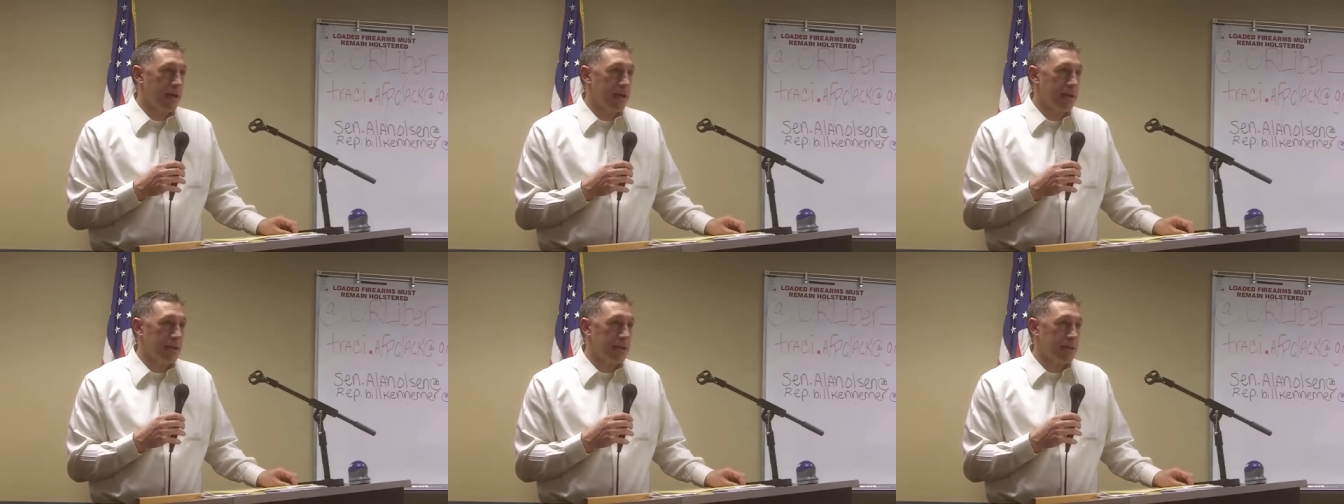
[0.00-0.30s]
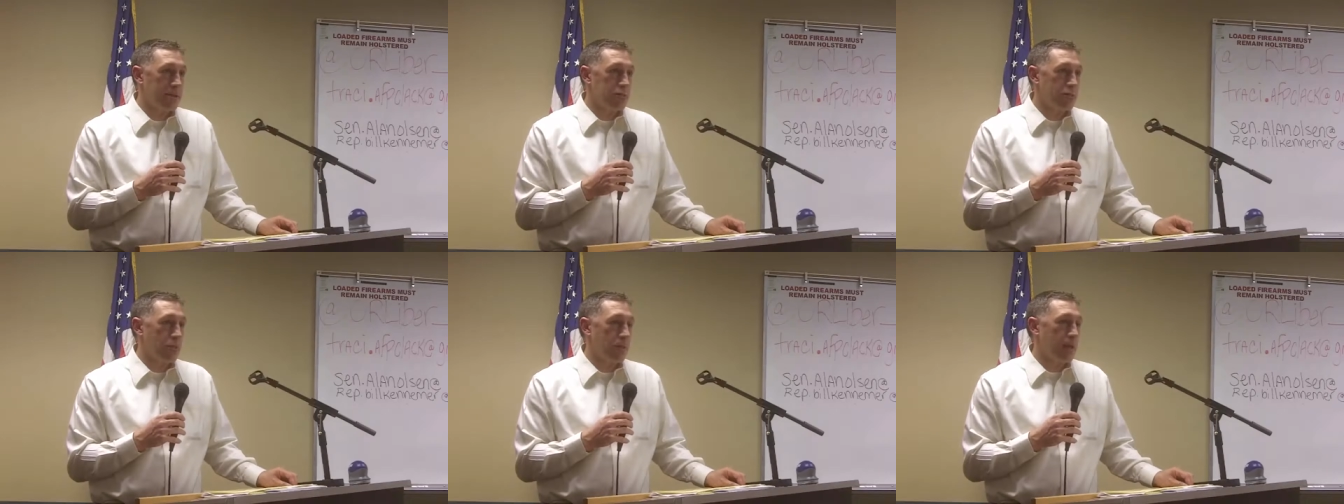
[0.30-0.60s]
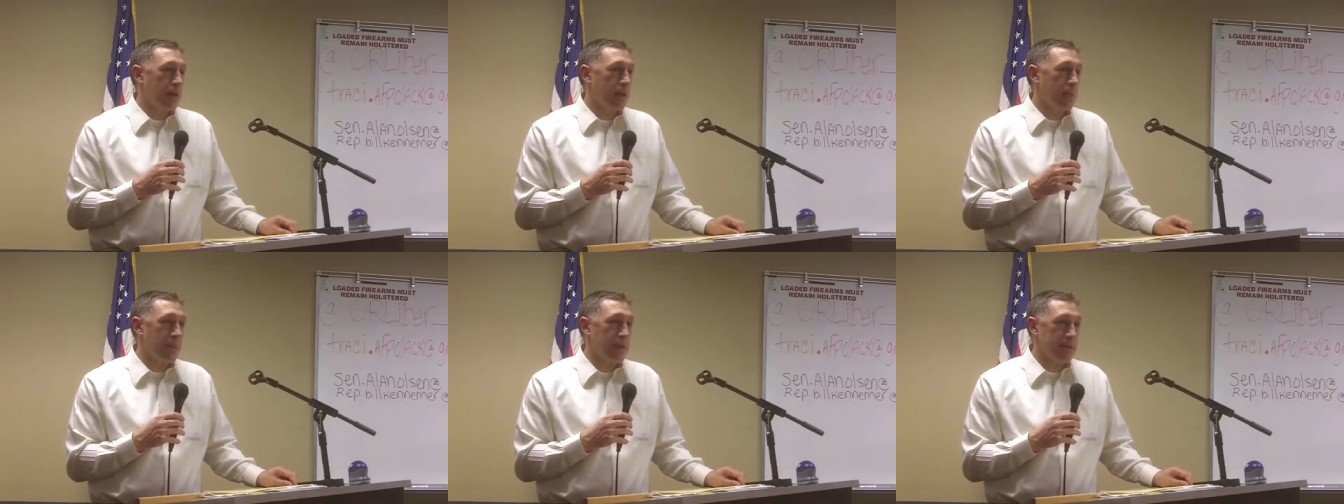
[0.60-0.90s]
candidates when
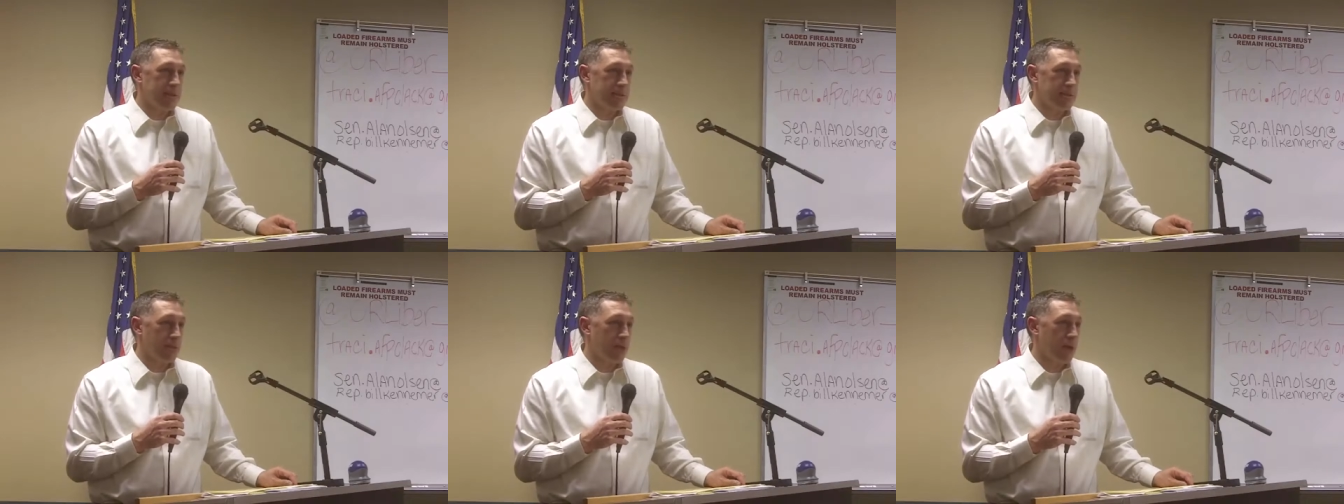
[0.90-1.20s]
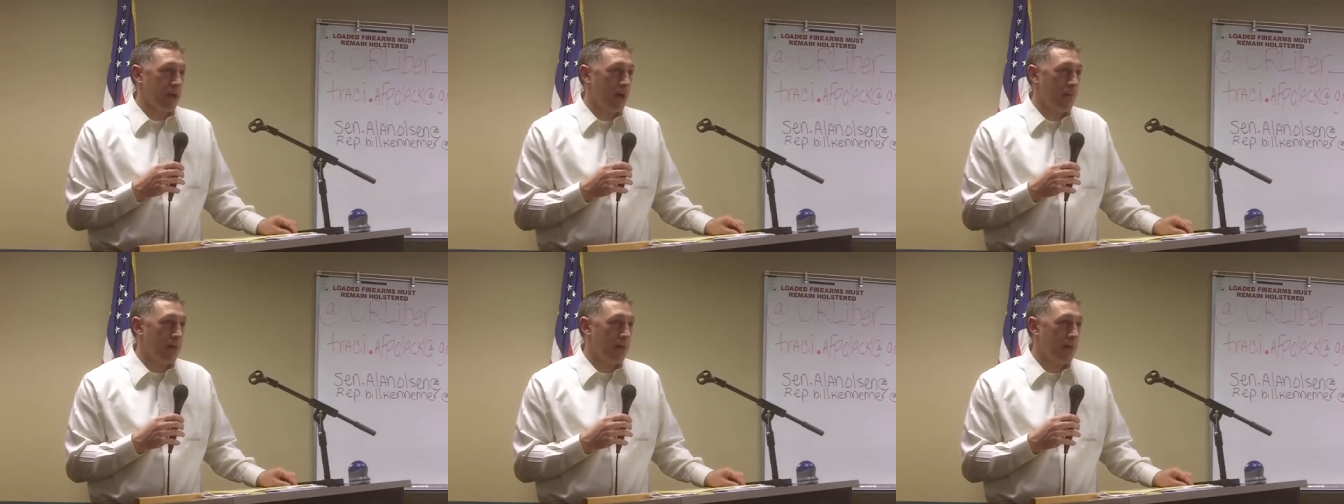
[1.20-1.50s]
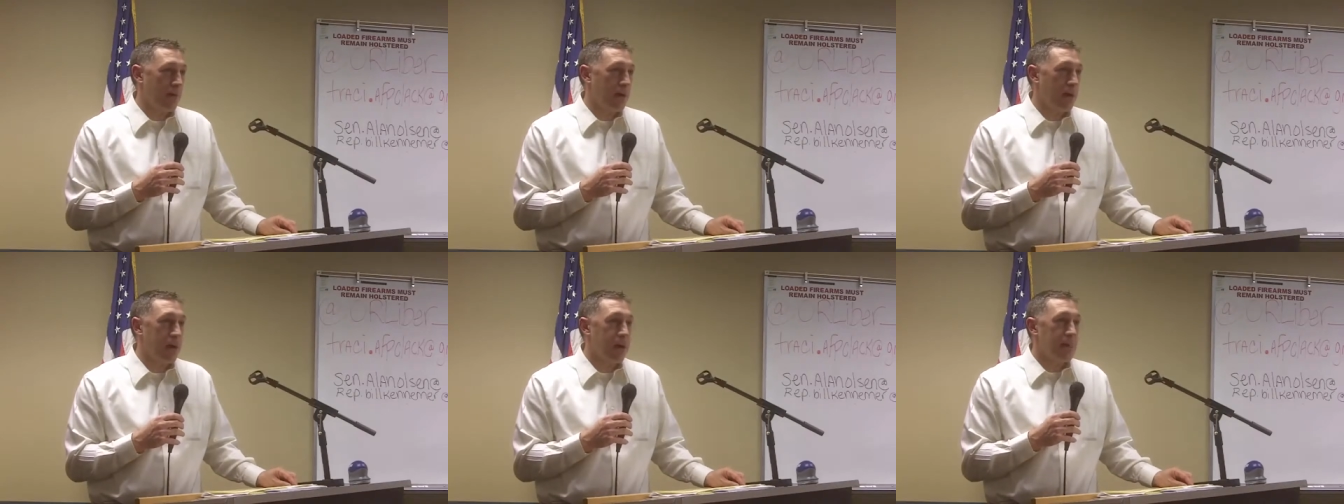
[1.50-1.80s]
we get past the
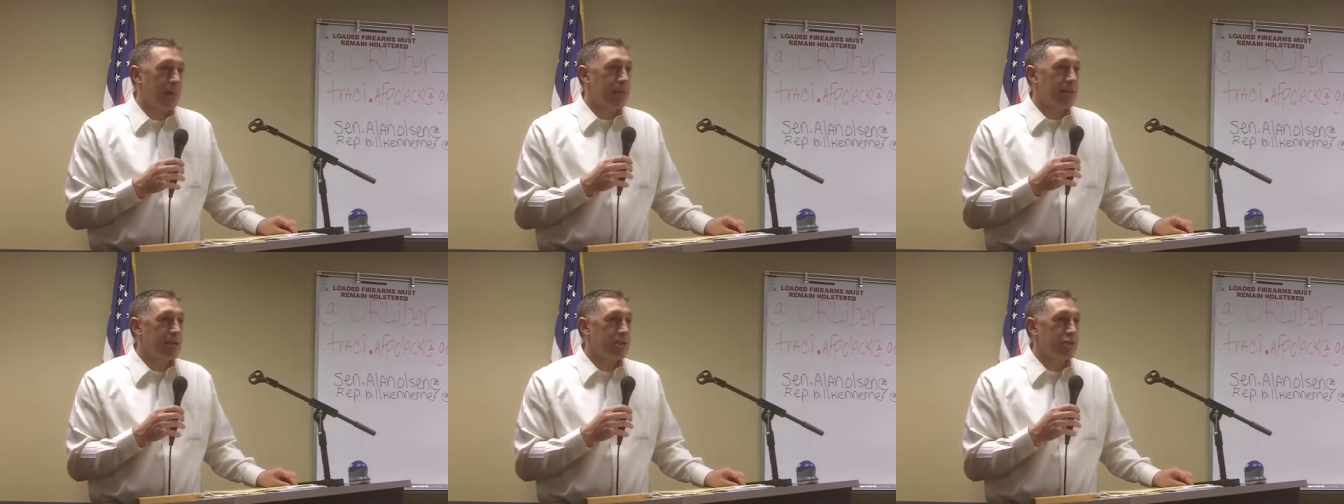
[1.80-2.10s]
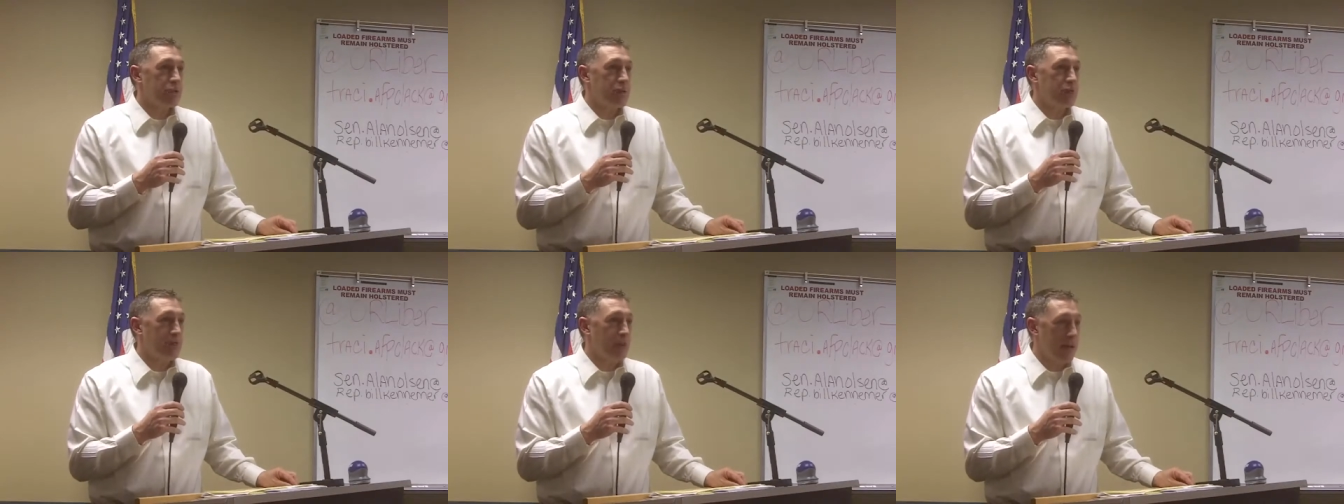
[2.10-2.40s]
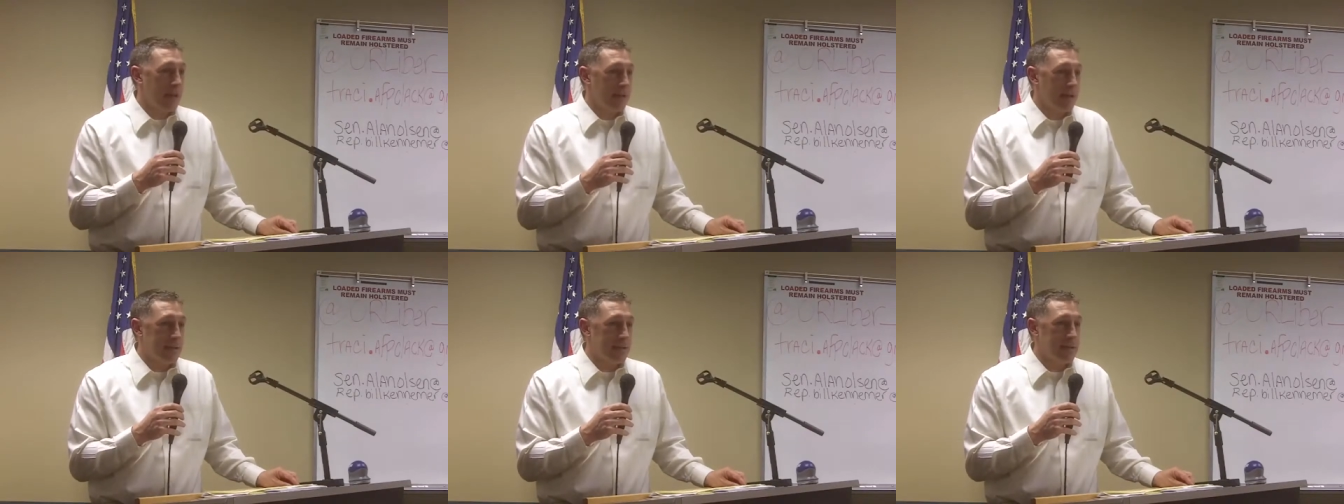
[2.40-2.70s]
primary because
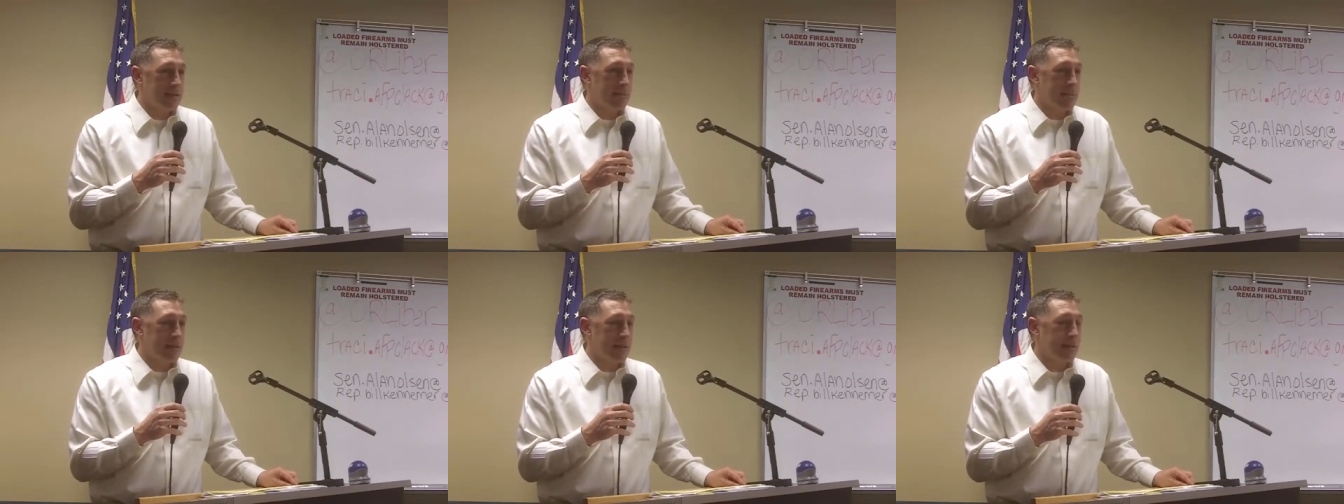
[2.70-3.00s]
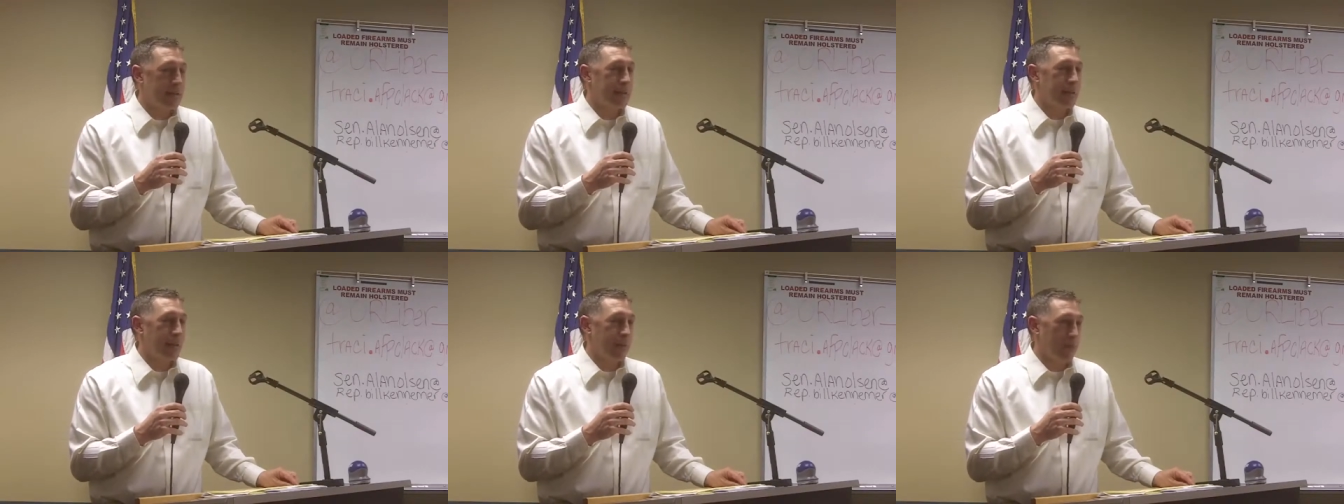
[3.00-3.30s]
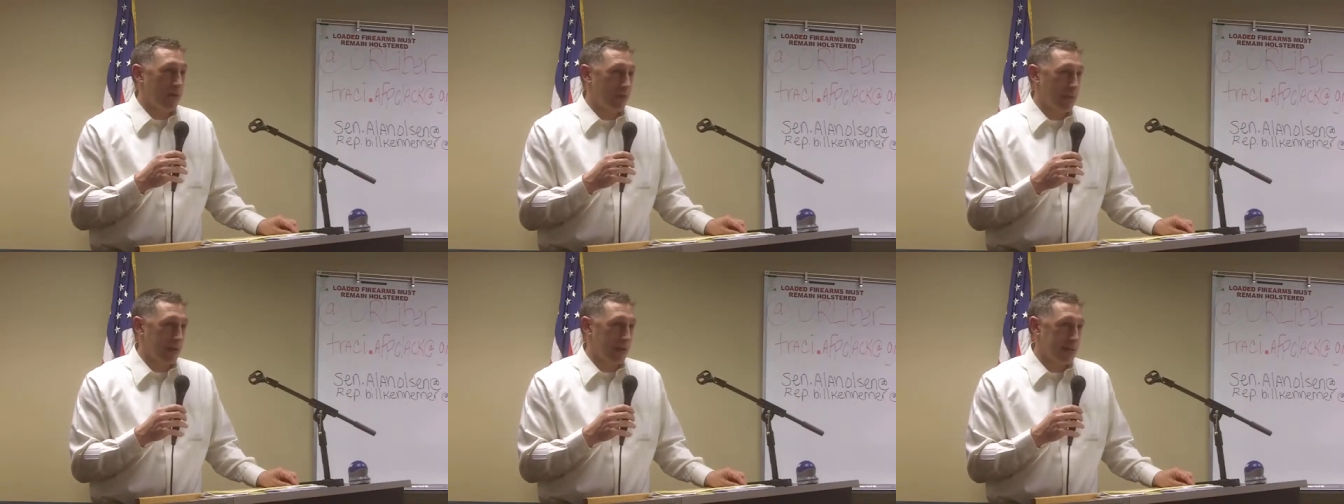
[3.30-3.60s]
we've got to beat the
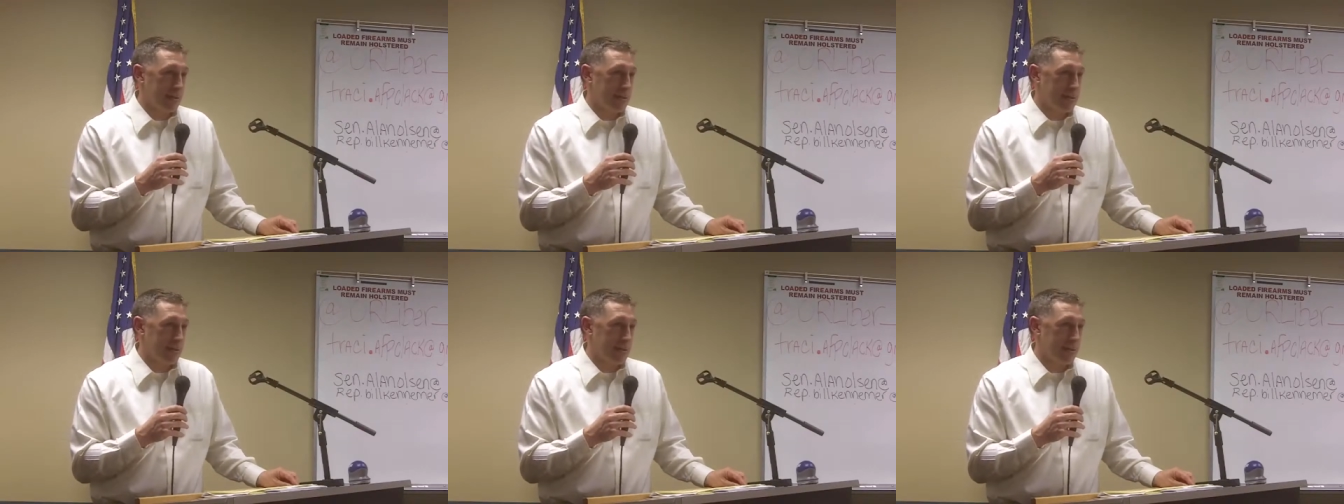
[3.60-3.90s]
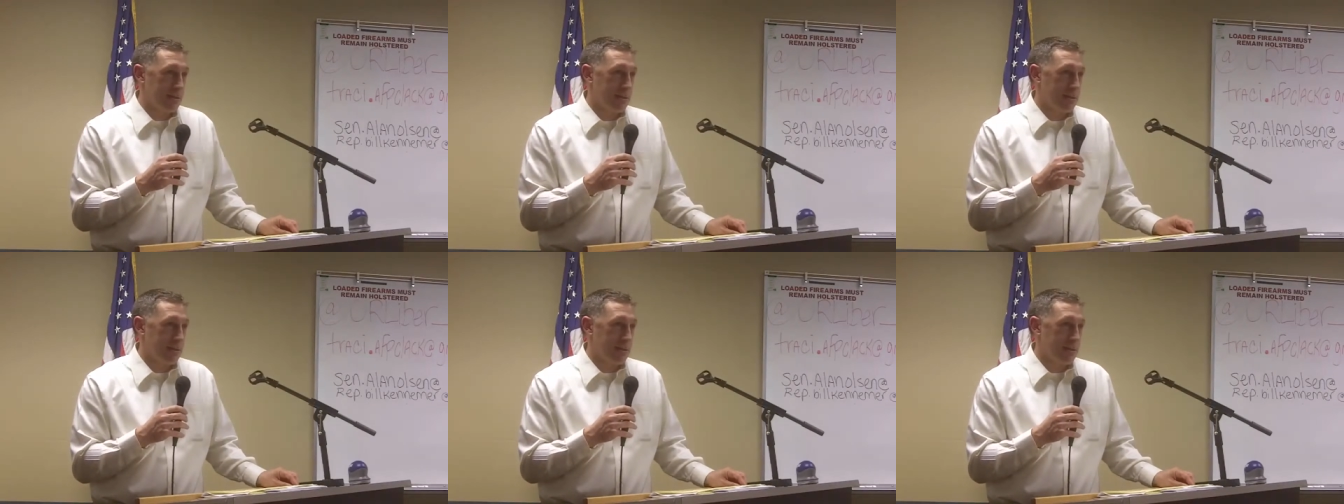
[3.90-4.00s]
Democrats.